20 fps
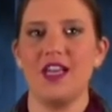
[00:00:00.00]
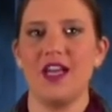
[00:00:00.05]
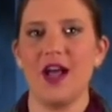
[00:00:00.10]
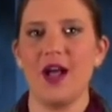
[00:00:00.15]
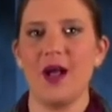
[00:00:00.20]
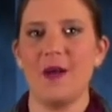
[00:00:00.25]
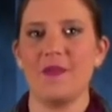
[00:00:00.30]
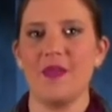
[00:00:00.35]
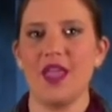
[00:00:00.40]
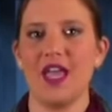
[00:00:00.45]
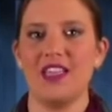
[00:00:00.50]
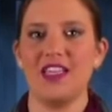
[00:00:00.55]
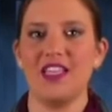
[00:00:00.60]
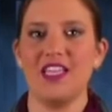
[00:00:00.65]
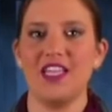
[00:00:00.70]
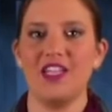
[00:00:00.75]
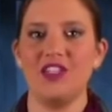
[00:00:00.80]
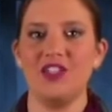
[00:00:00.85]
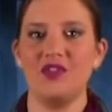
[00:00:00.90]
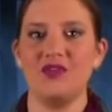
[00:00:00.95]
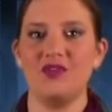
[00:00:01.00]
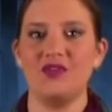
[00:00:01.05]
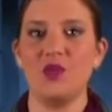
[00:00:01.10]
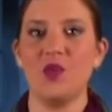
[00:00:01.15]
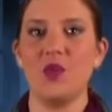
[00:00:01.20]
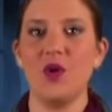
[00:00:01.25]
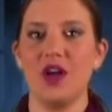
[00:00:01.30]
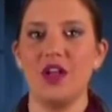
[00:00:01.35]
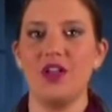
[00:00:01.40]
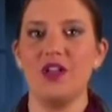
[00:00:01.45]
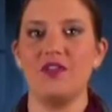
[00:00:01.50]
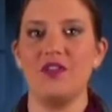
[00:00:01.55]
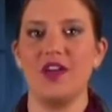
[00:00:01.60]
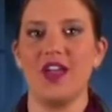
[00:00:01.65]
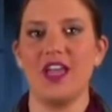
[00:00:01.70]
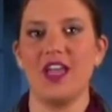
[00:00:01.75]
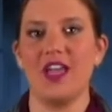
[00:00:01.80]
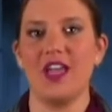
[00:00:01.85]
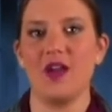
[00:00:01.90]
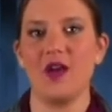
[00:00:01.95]
At the age of 12,
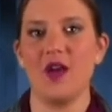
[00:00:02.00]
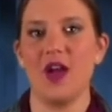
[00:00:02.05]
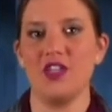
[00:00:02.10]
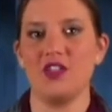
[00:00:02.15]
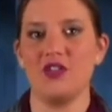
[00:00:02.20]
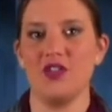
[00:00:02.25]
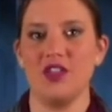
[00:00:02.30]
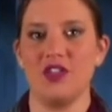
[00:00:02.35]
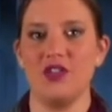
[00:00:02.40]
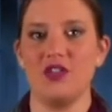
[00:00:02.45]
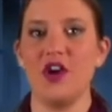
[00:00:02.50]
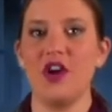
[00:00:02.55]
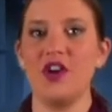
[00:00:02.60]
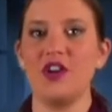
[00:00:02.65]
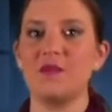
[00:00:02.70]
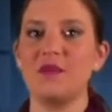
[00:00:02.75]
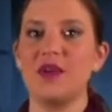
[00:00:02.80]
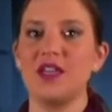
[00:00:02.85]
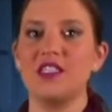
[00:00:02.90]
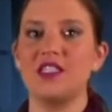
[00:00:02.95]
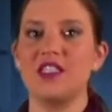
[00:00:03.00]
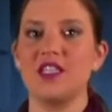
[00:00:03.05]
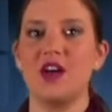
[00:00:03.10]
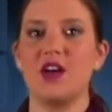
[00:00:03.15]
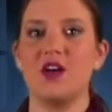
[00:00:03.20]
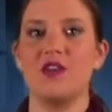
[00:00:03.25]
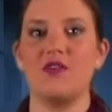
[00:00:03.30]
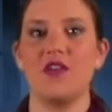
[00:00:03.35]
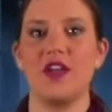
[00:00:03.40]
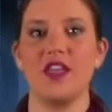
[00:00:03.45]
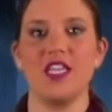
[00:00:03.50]
I tried drowning myself.